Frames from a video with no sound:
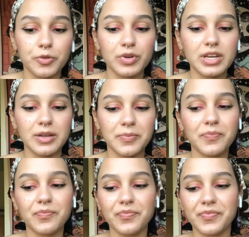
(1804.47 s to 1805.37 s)
3,
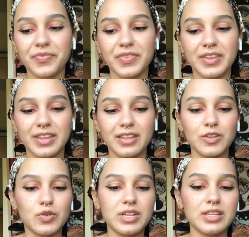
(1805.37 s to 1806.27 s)

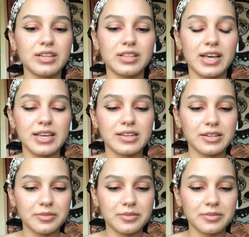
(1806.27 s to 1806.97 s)
you need, like,